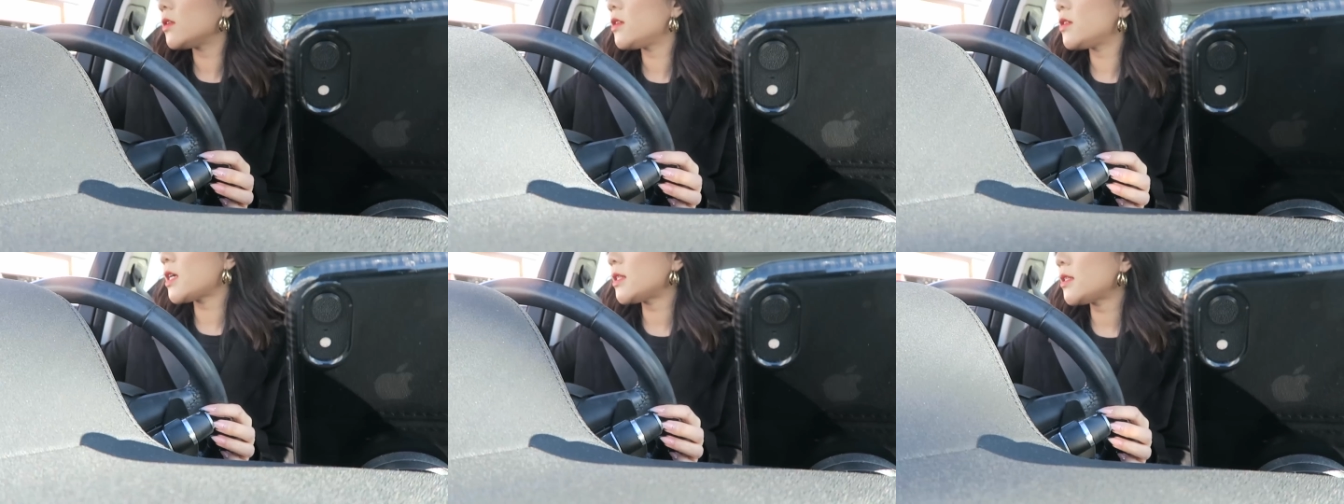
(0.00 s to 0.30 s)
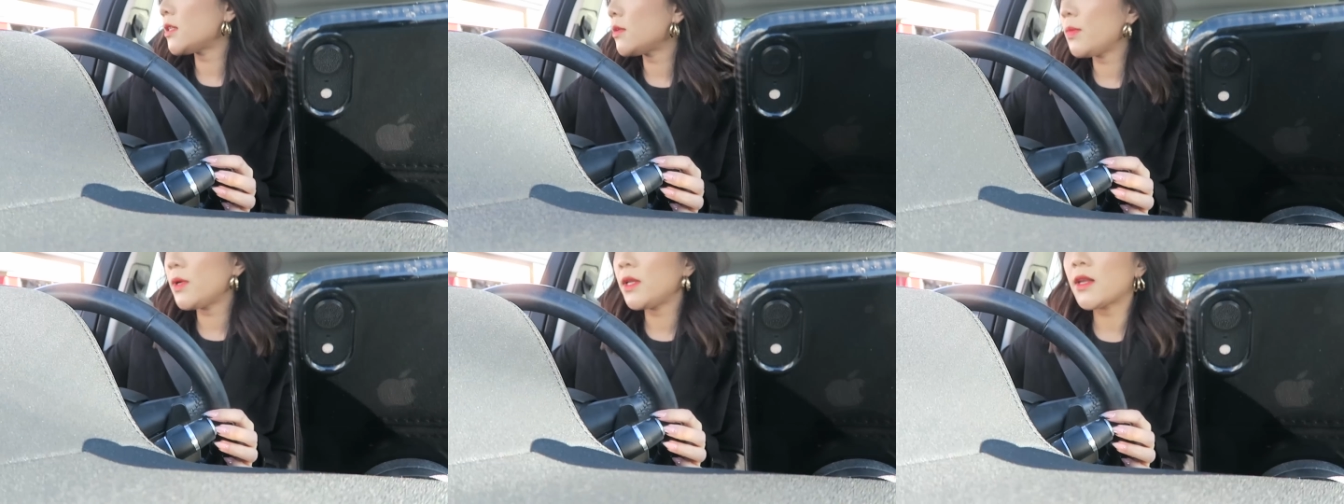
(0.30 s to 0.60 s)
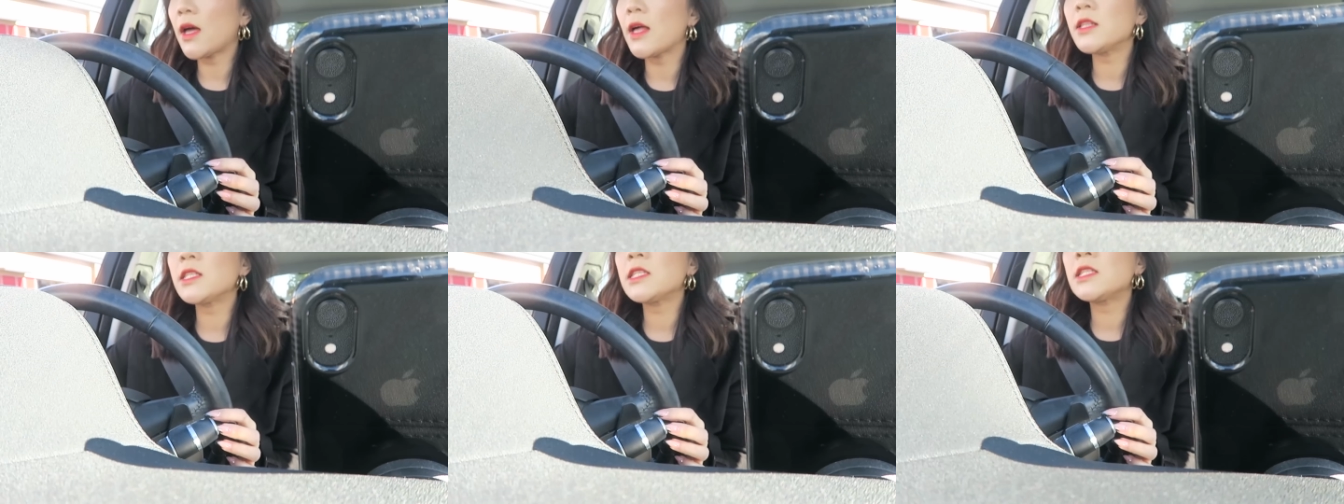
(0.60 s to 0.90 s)
she hasn't
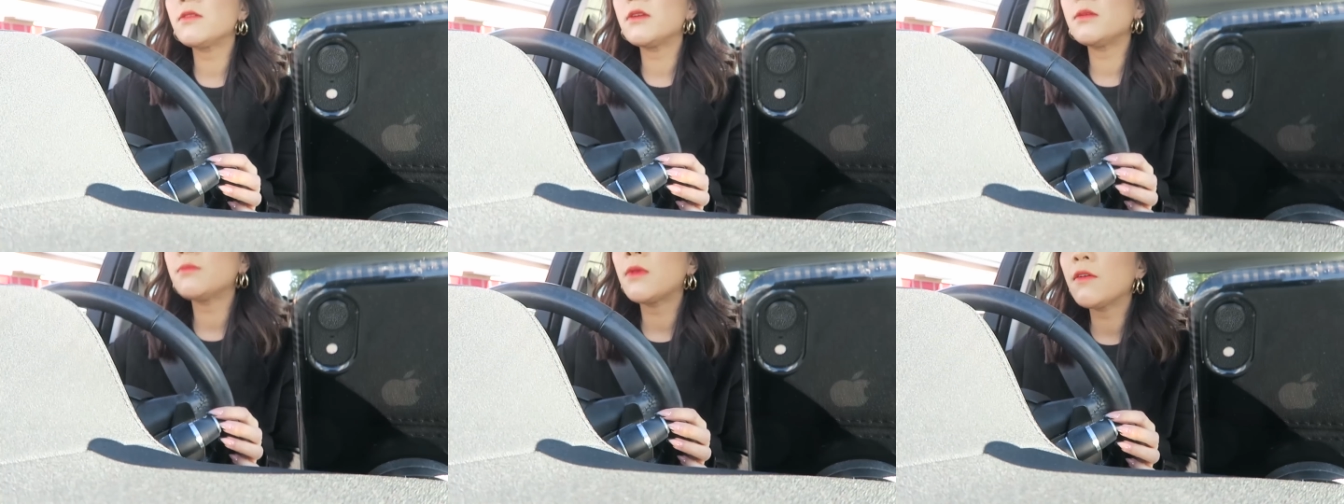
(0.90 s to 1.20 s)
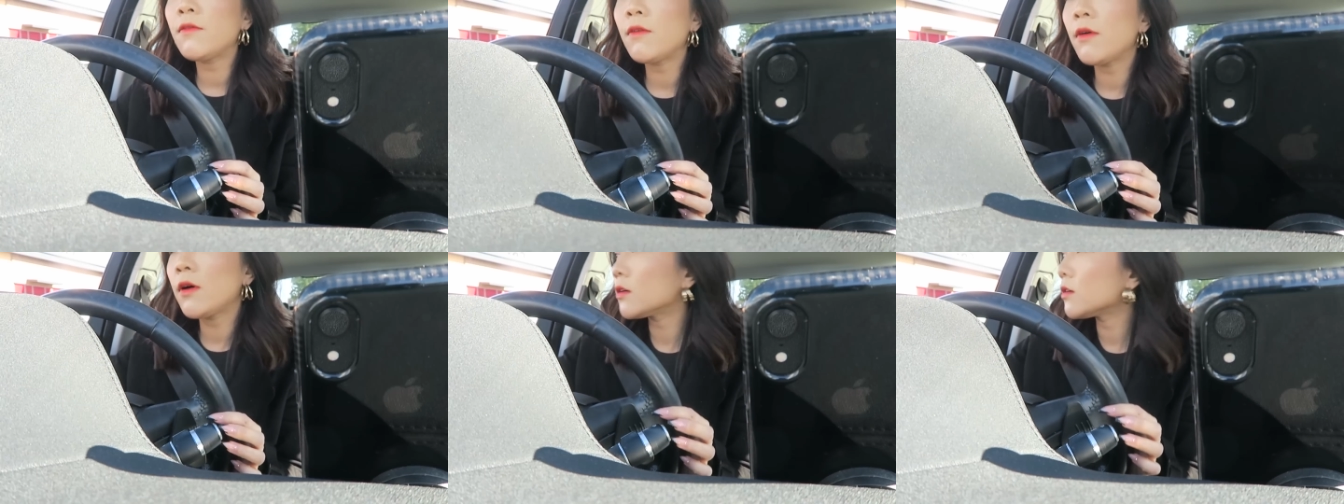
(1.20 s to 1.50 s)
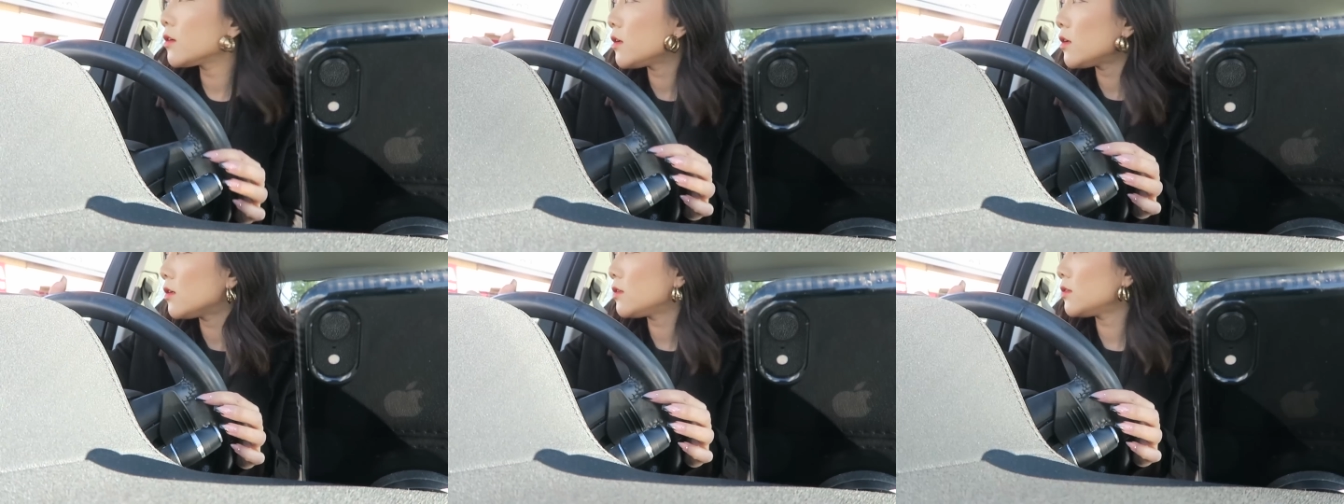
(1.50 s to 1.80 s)
been answering my
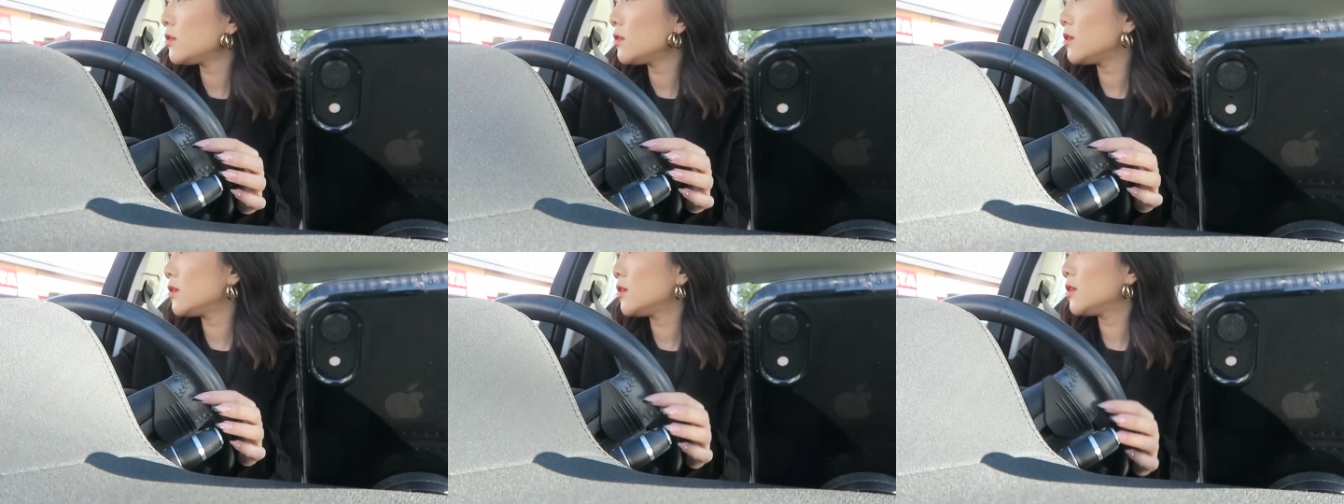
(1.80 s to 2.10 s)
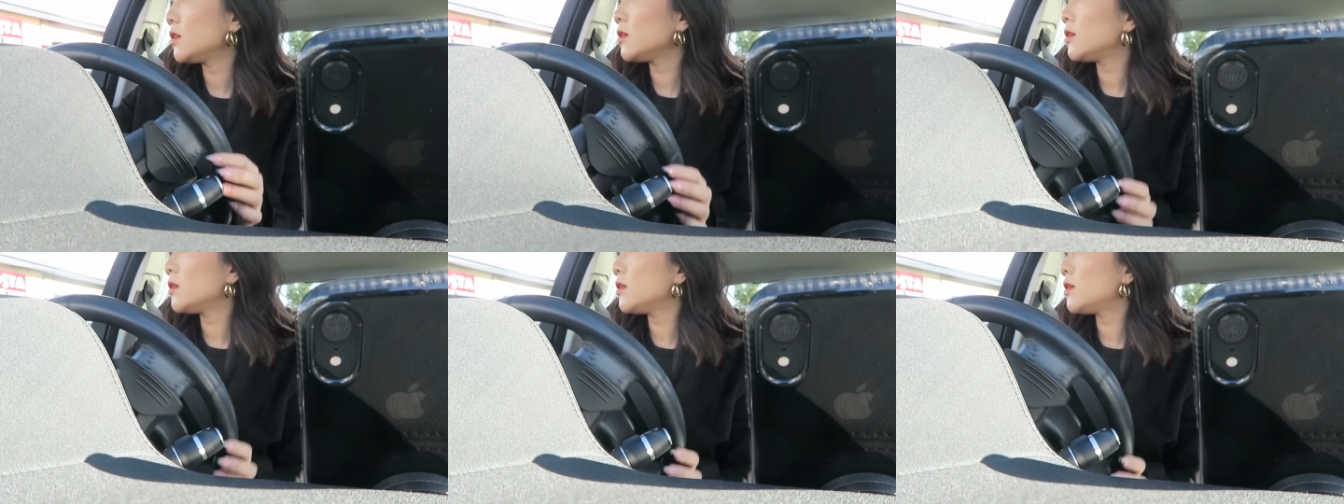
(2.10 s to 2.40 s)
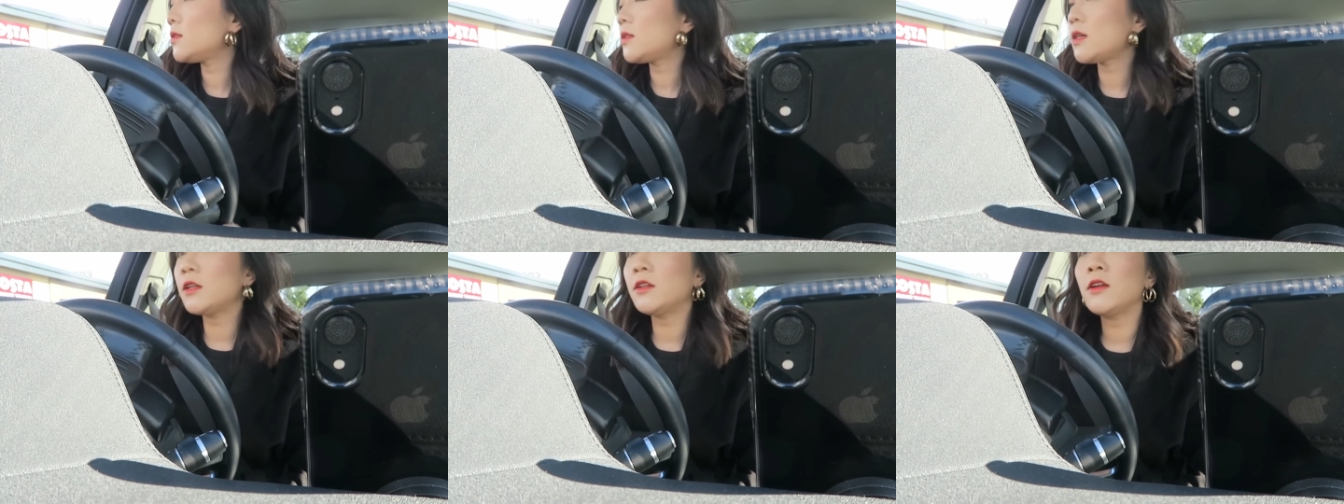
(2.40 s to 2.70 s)
phone call
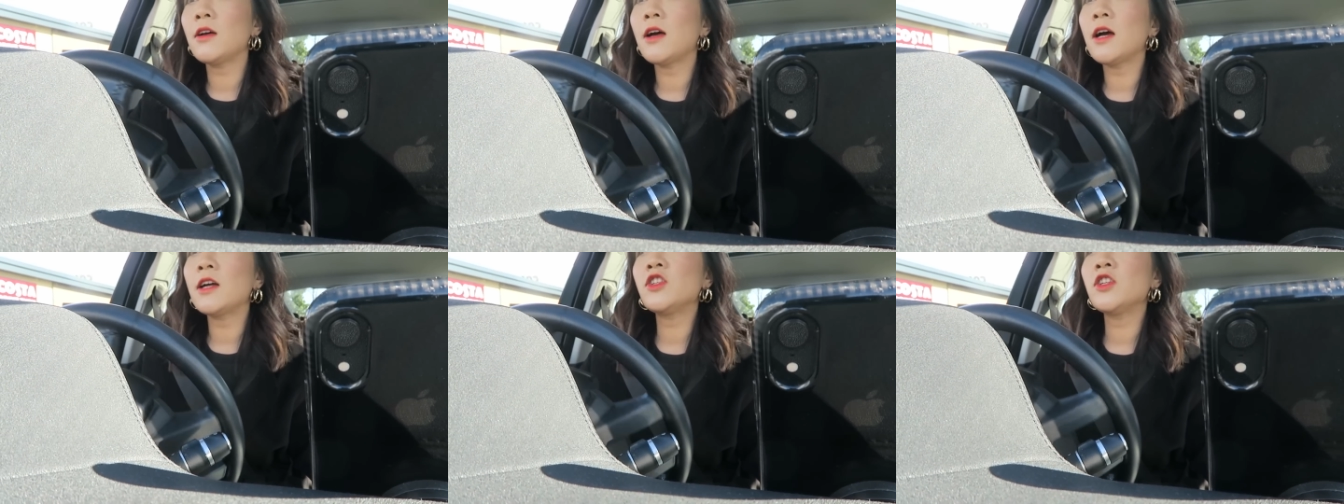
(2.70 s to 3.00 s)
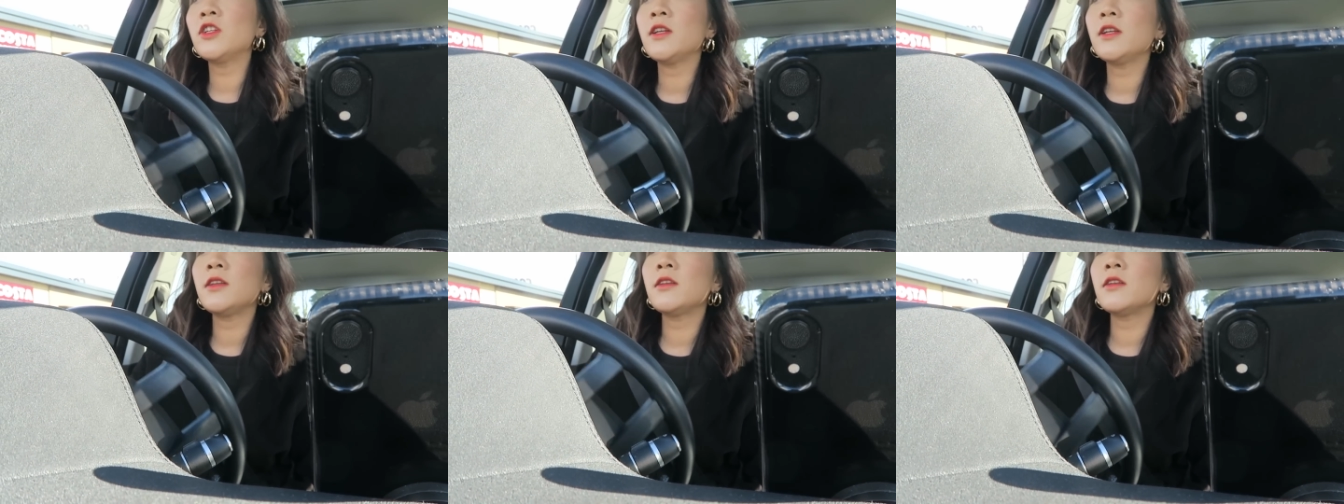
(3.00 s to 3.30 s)
so I don't actually